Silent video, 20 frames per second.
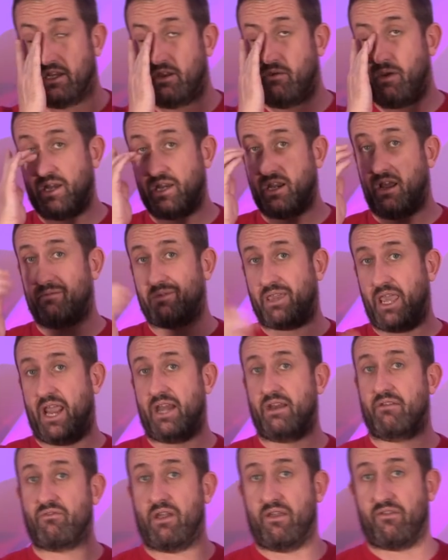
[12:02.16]
and you end up
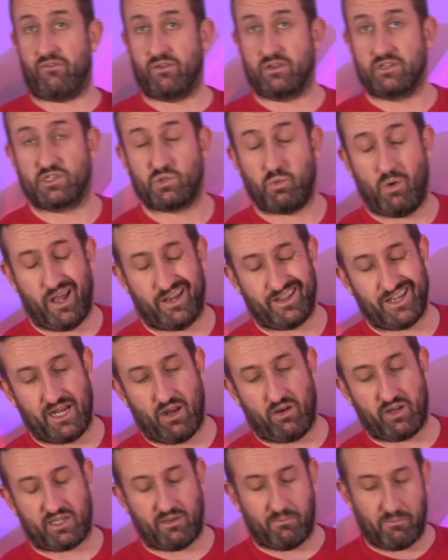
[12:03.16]
getting a reference one, then
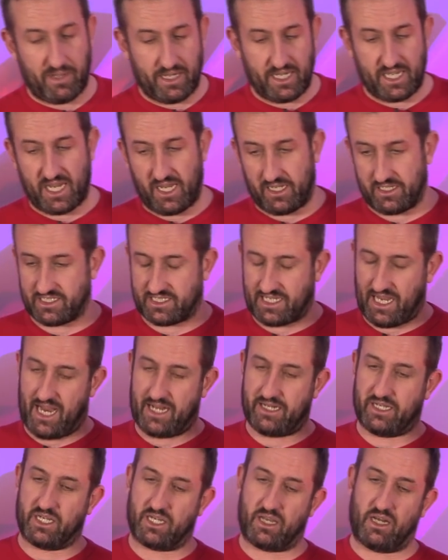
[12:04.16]
I completely
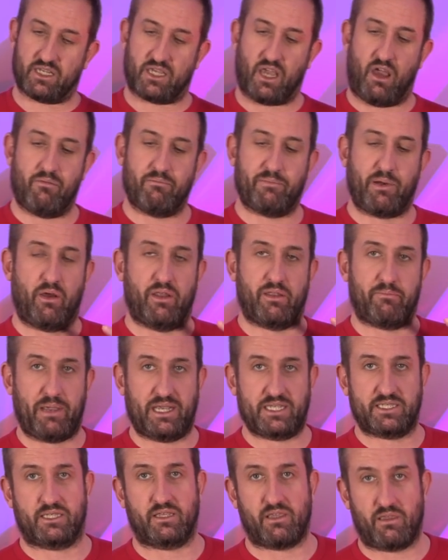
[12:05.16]
understand that you're going to go and buy the
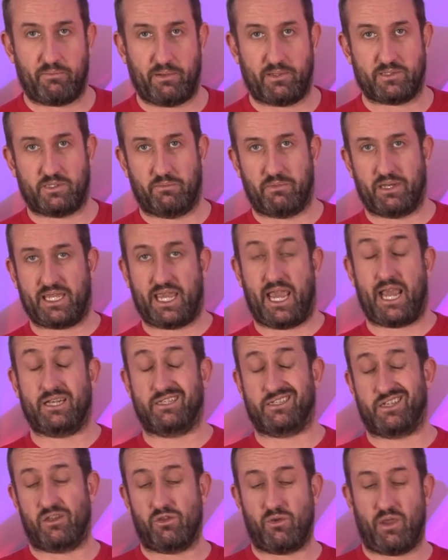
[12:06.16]
best that you possibly can
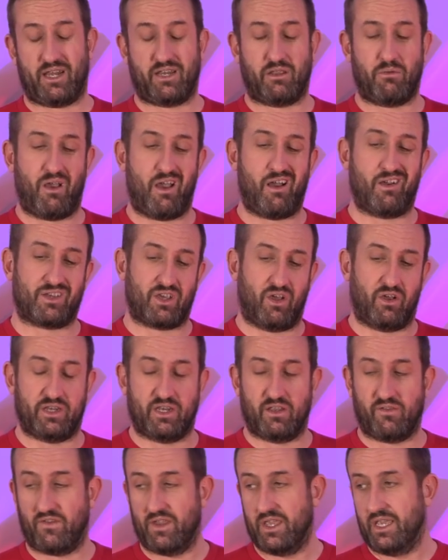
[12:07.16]
do, and you are
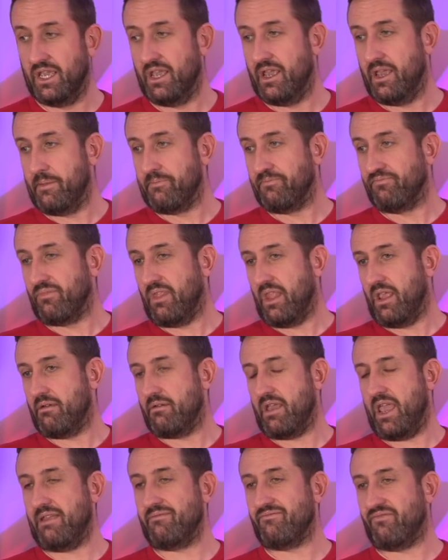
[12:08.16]
kind of
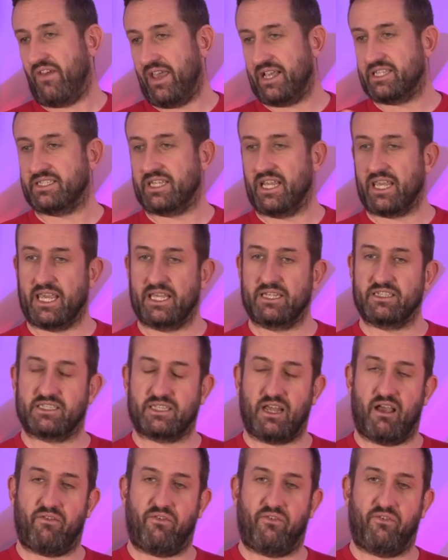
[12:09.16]
investing in
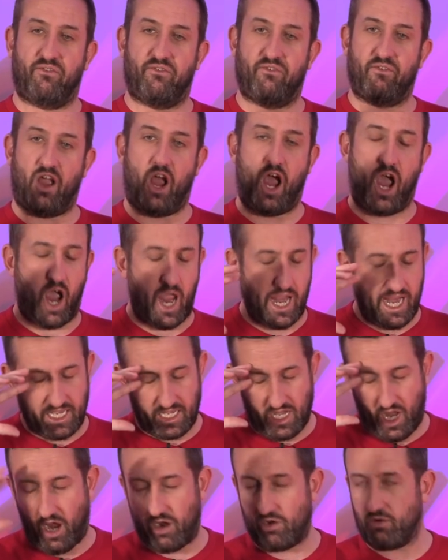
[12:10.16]
stuff
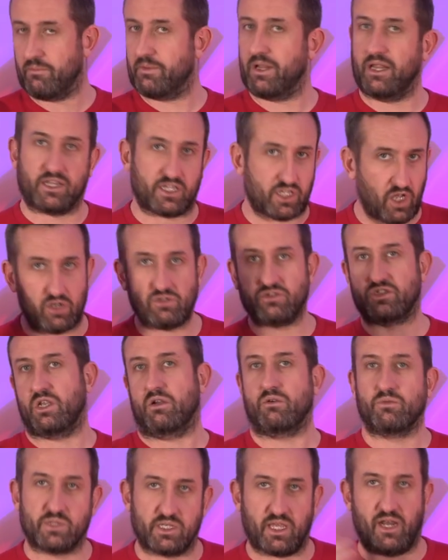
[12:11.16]
in hope that the
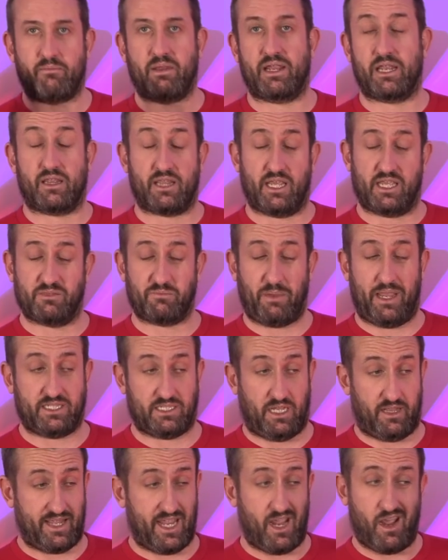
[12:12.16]
consoles are going to make things
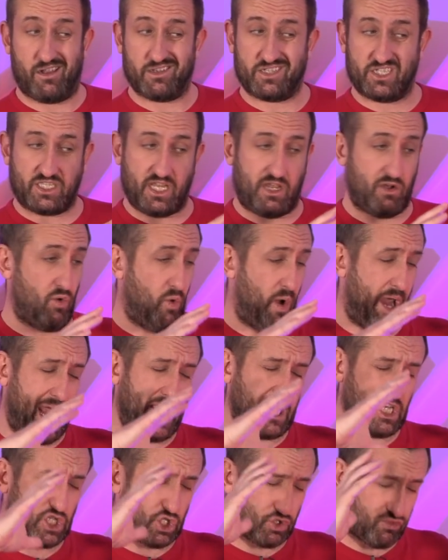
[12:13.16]
better. They are still
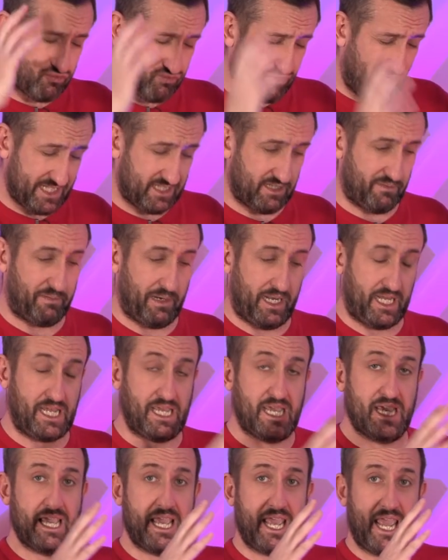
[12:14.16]

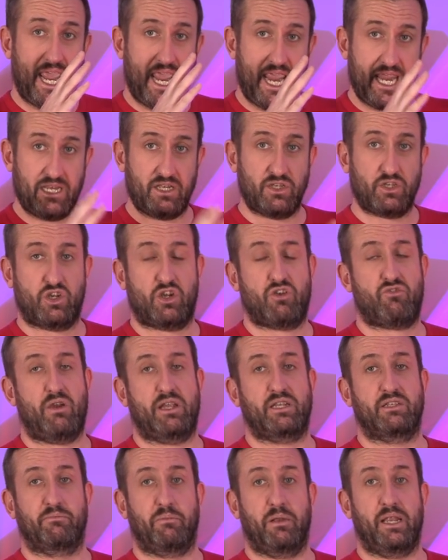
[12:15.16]
incredibly,
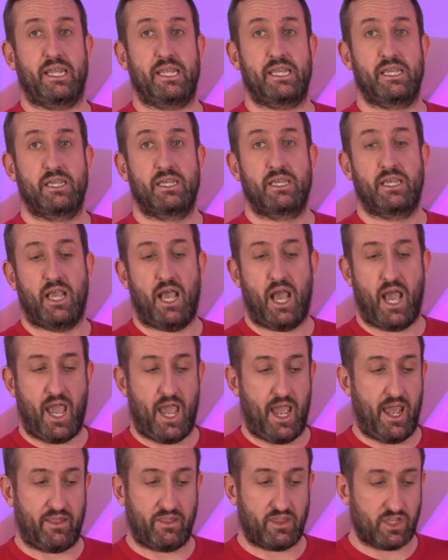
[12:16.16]

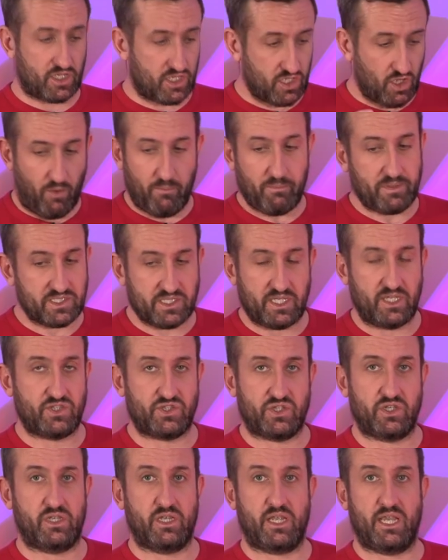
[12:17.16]
the
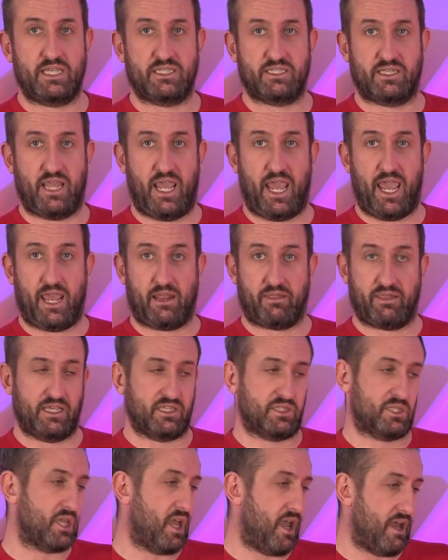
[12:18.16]
competition is there.
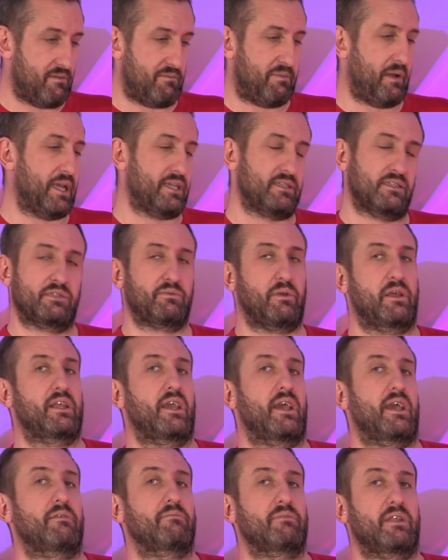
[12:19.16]
There's certain places where the
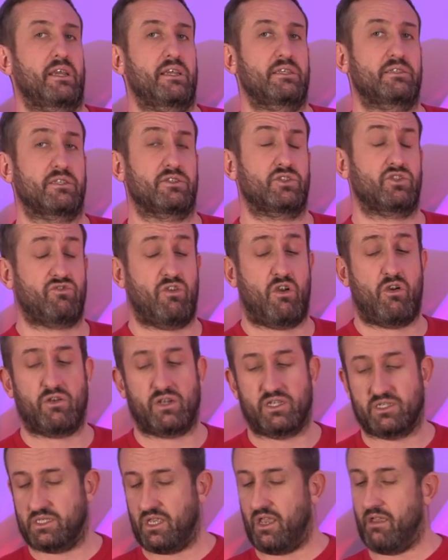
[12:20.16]
AMDs are strong,
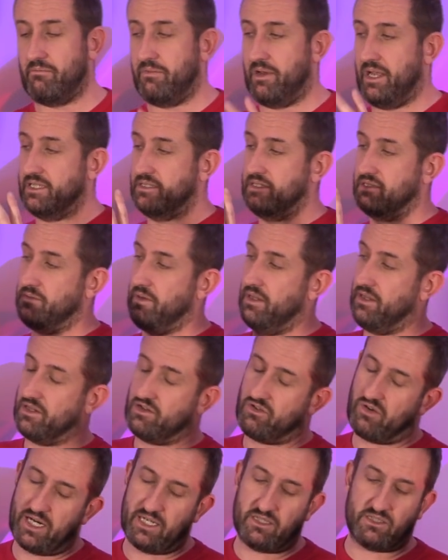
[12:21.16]
there's certain places where the
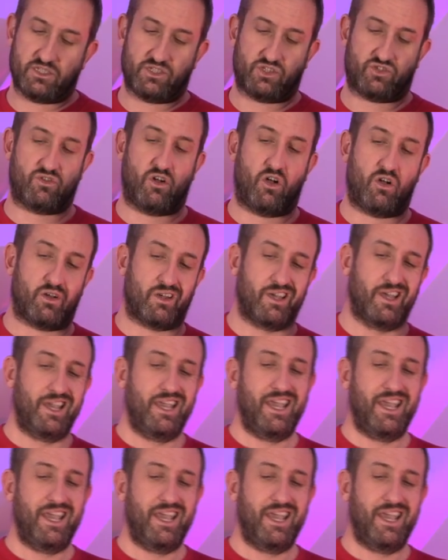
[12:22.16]
greens are strong.